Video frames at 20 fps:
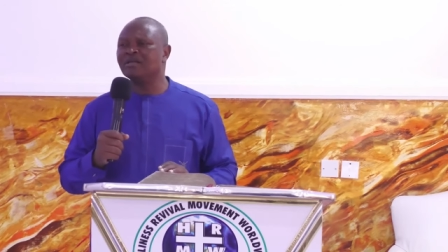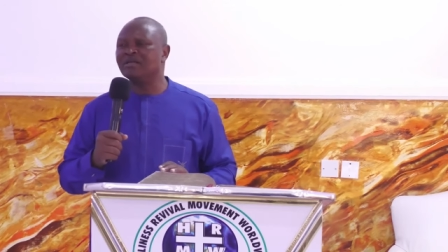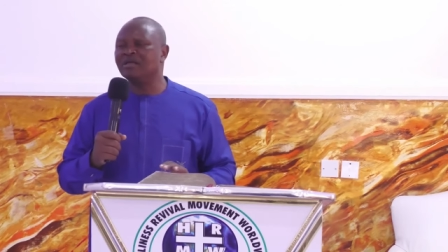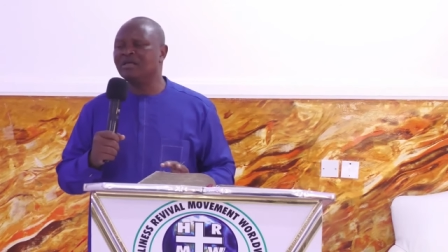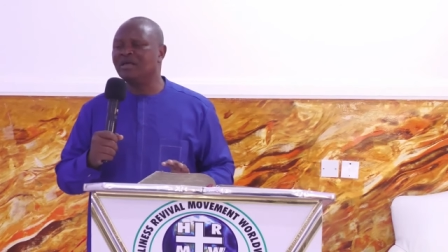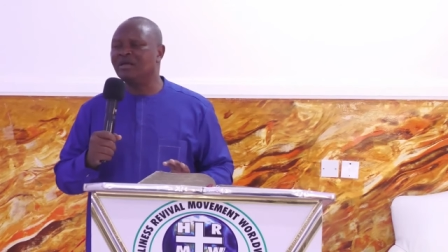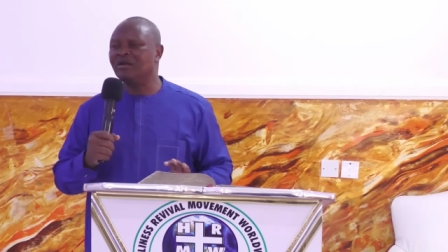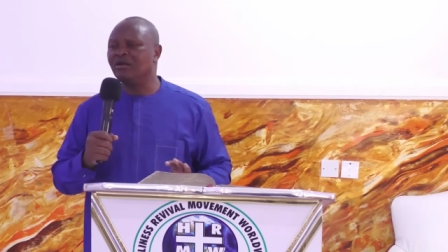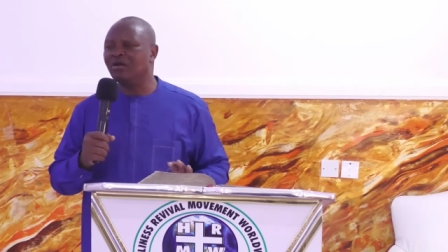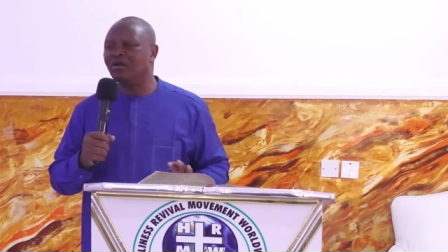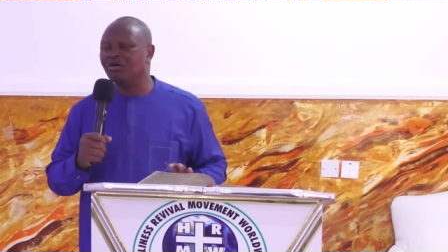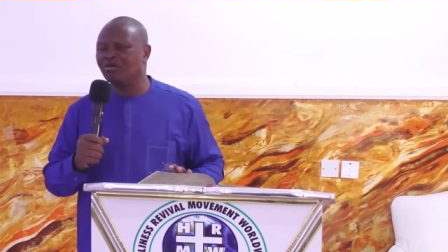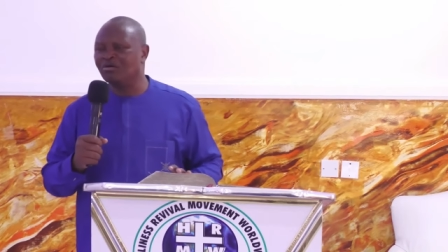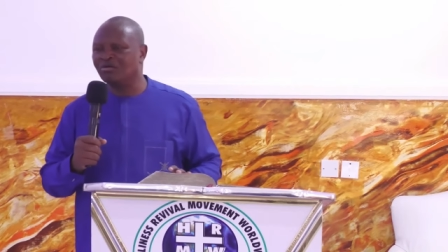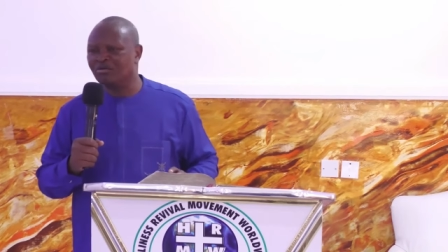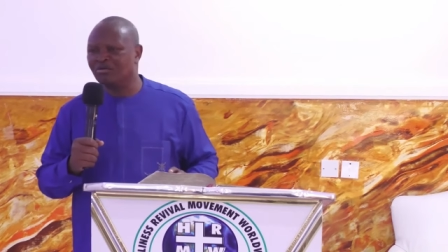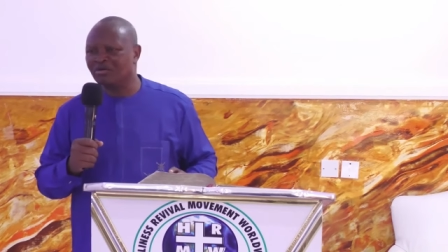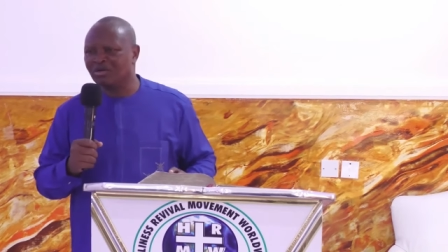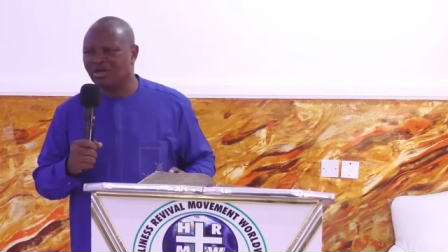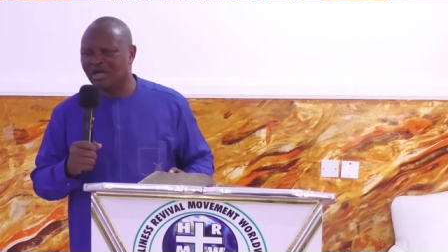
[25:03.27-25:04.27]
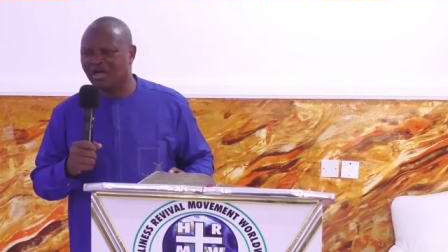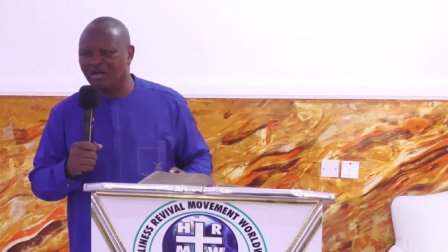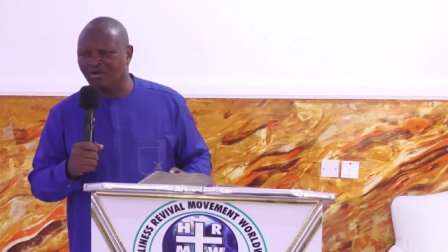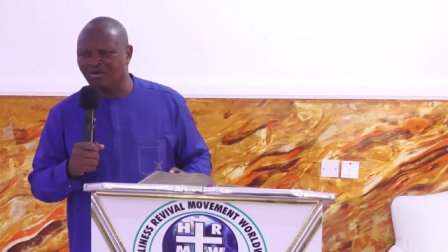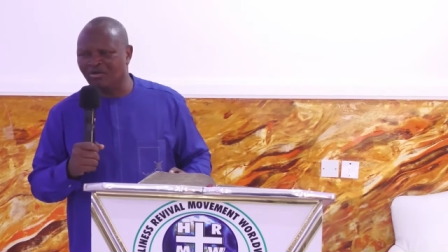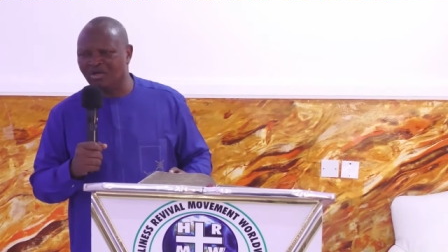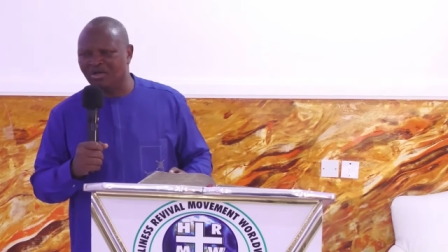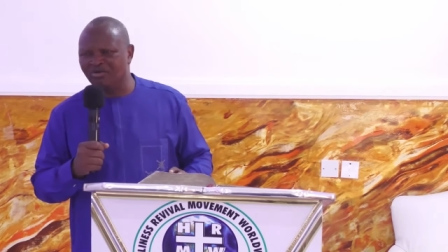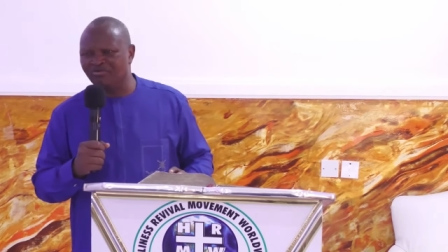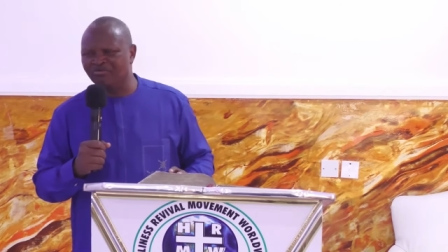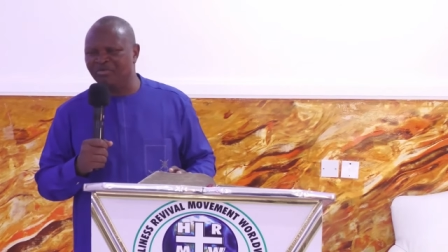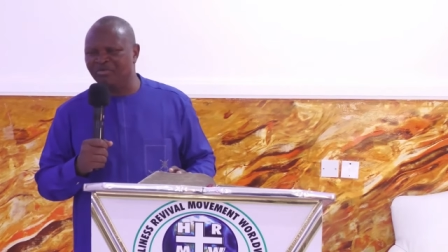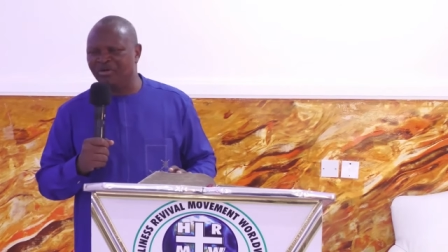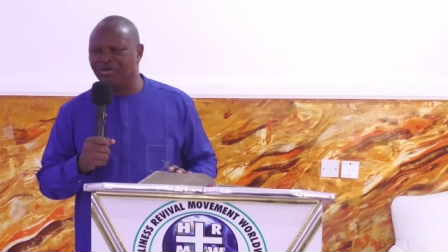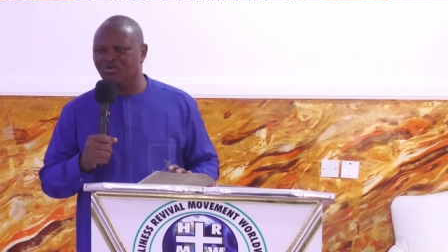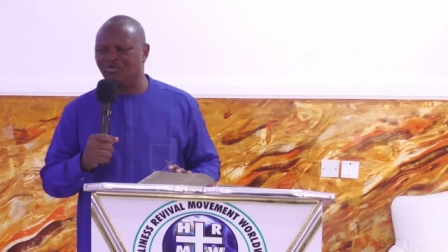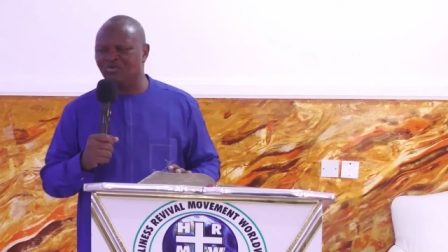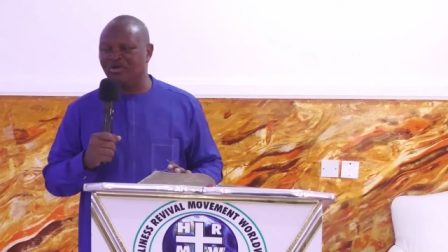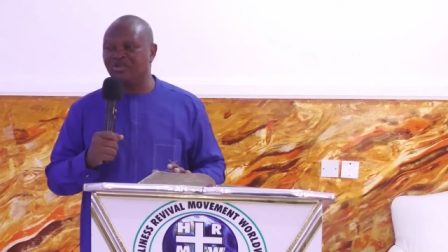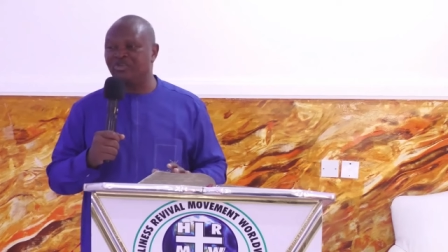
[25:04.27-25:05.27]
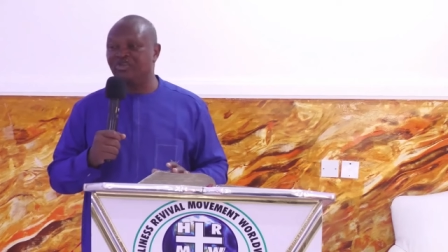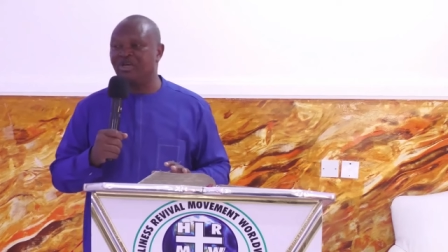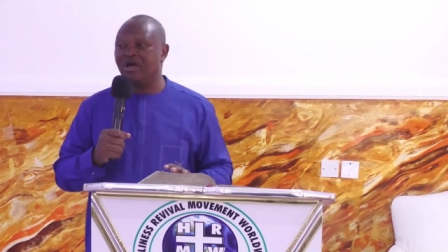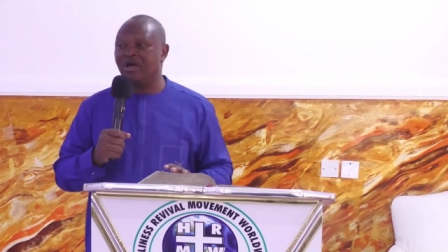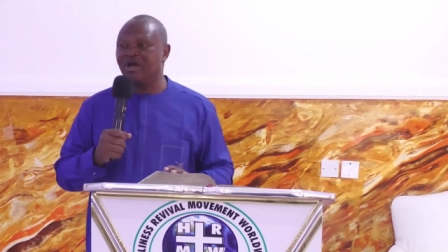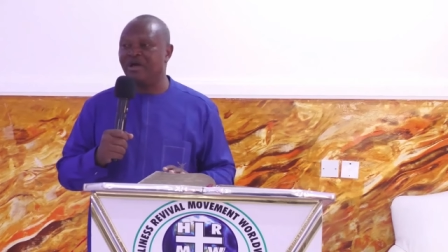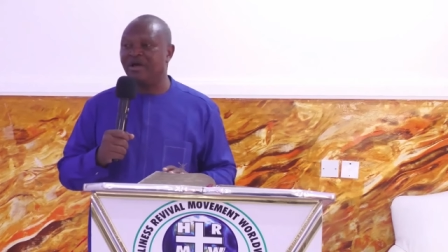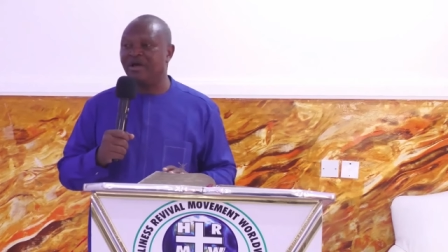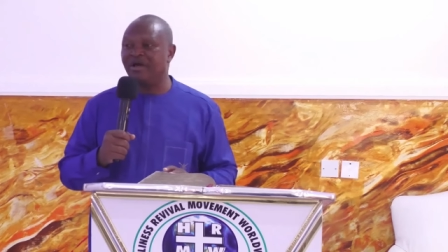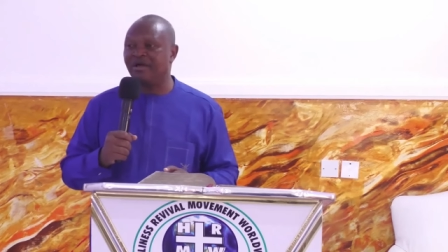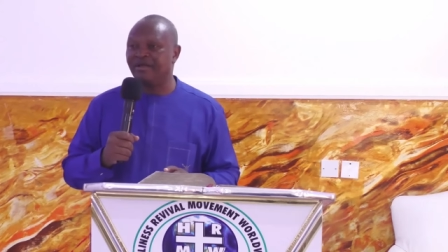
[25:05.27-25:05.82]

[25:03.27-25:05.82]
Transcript: alone cannot give birth to a child.